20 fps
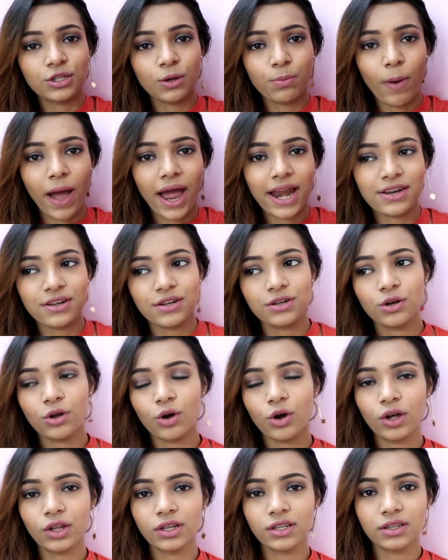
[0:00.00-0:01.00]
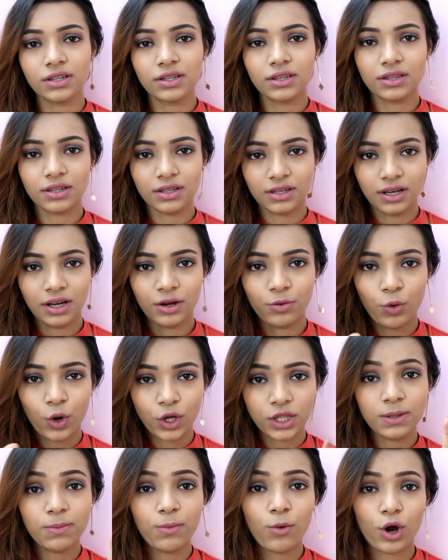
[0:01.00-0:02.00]
the pattern on
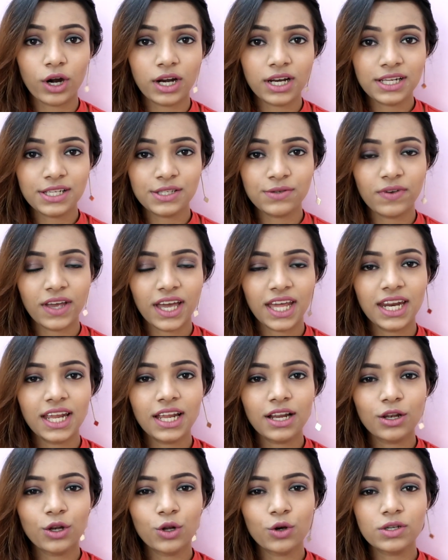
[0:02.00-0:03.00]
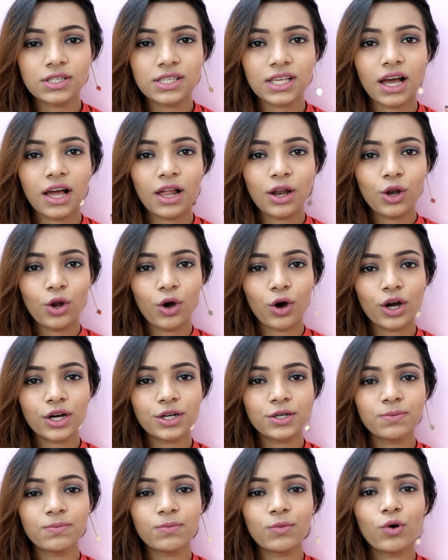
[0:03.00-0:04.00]
what the model is wearing looks a
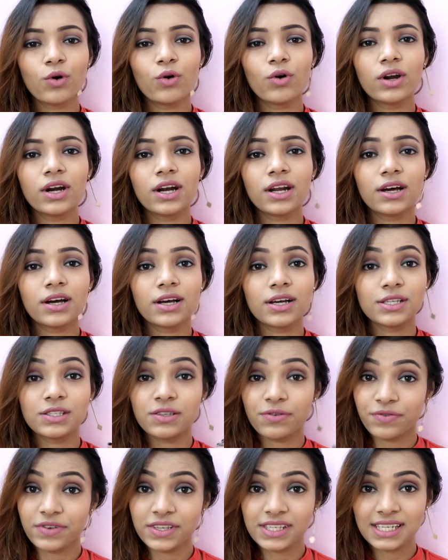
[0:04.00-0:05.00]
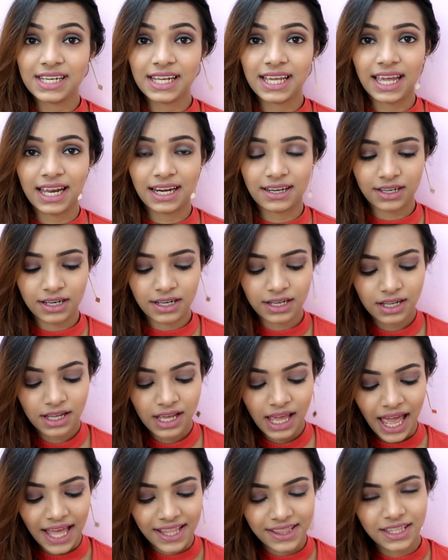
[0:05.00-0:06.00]
lot more sophisticated,
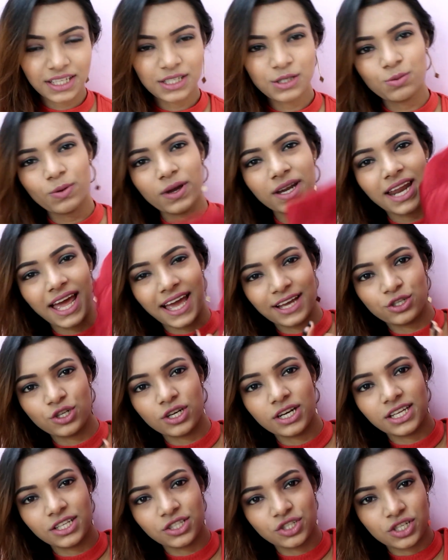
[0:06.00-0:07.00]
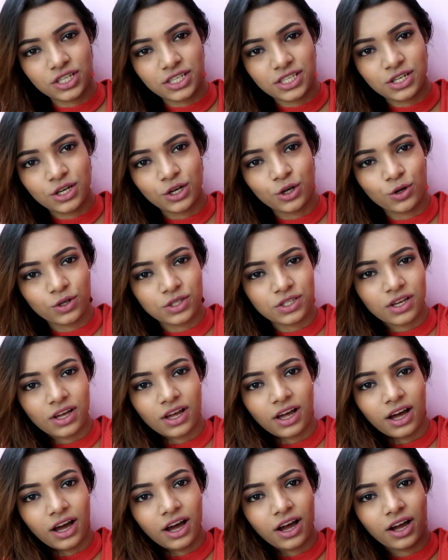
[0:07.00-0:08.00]
and this one actually just looks
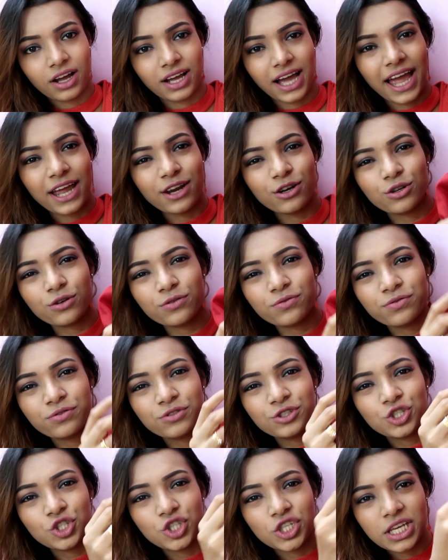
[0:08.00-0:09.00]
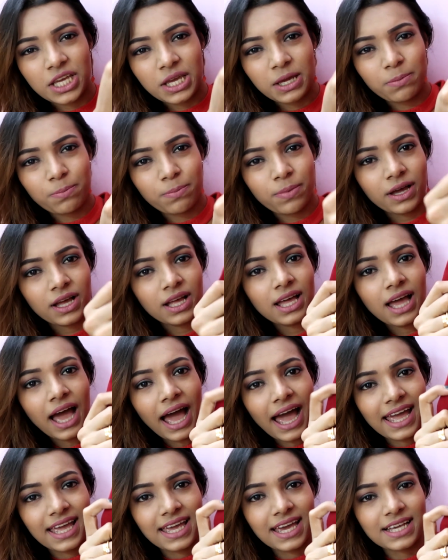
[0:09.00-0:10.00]
kind of cheap,
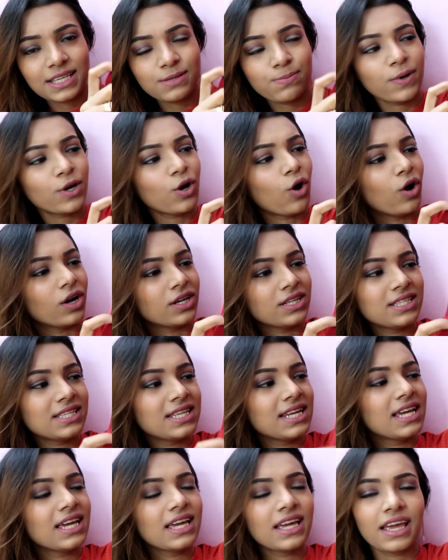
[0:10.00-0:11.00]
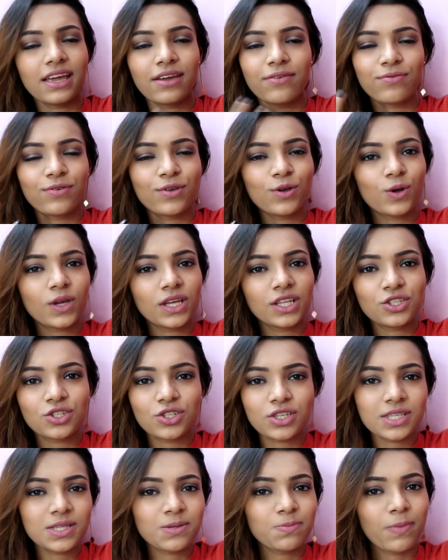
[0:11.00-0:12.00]
I guess. But honestly, if you can
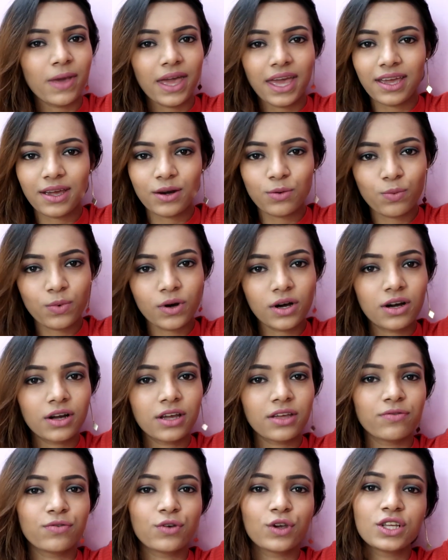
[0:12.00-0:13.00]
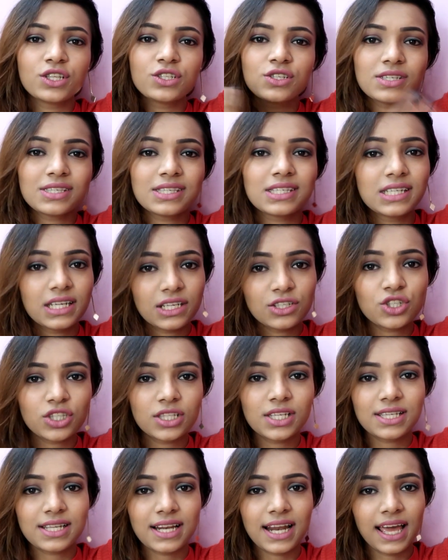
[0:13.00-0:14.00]
just make it work, if you can just stitch
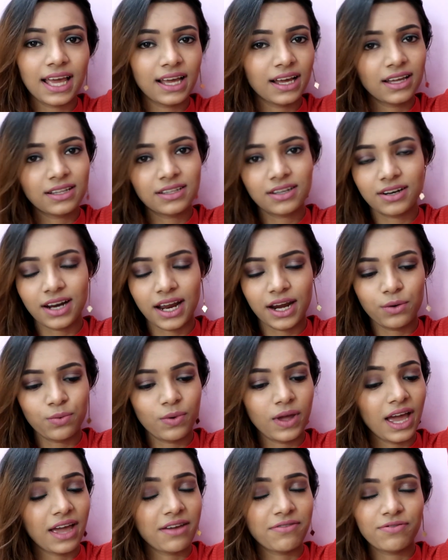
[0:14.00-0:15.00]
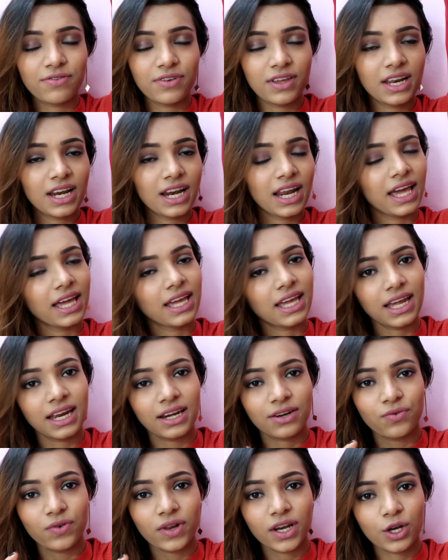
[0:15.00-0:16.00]
this lehenga the right way, I feel like
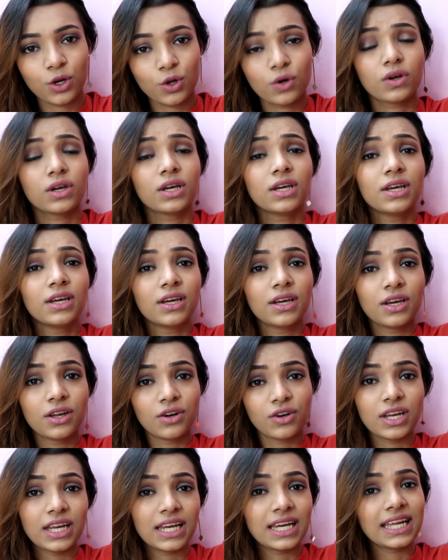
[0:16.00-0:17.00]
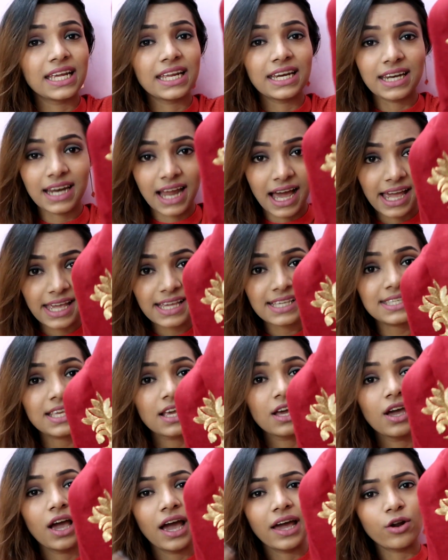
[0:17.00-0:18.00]
it will look really nice.
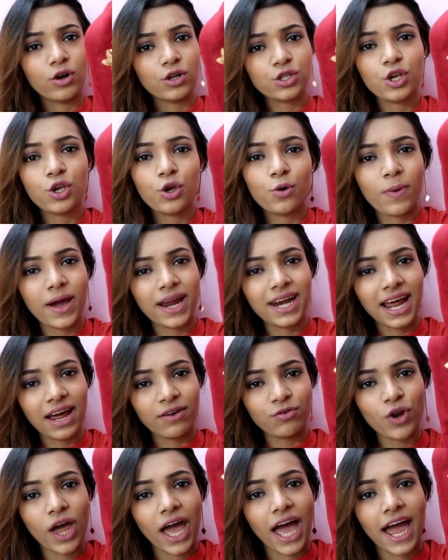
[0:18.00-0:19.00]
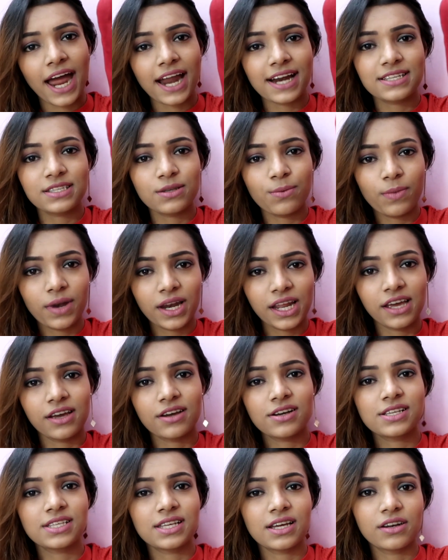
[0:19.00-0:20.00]
And also you might have to add some
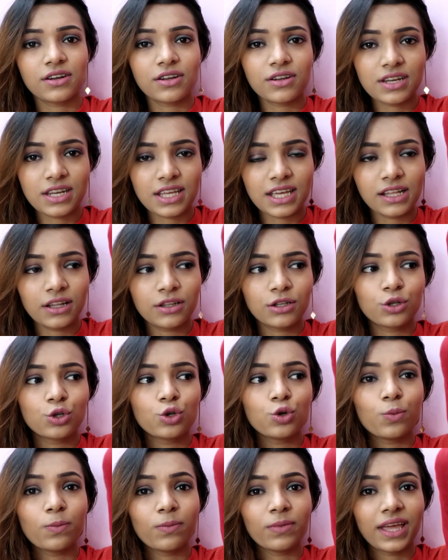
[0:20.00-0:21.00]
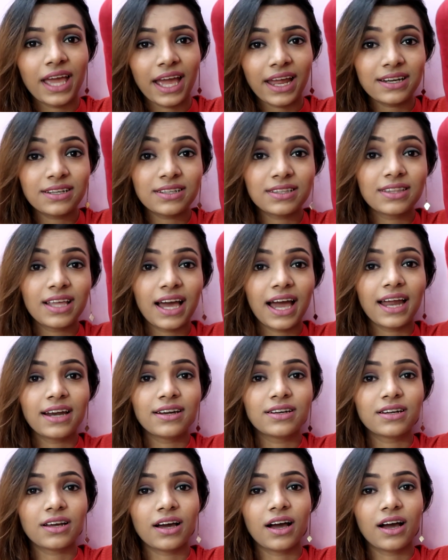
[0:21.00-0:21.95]
layers underneath to get that